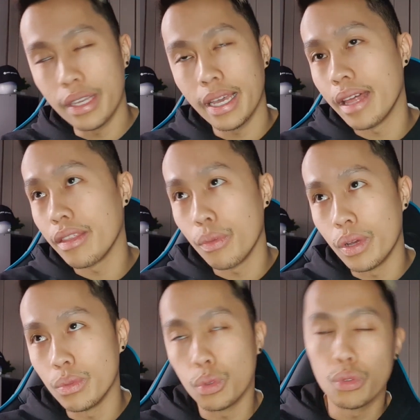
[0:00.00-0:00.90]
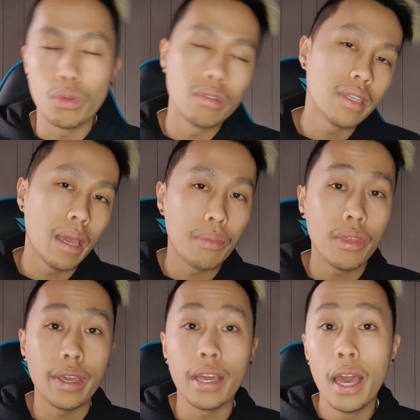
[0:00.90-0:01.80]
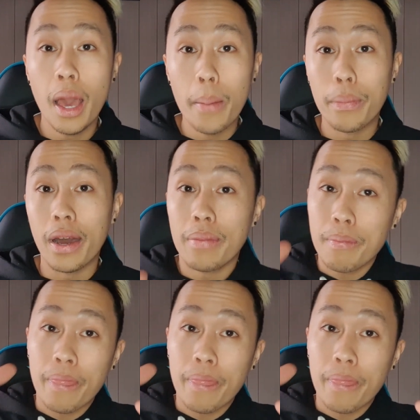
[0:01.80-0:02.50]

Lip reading: other ones will do the same thing. But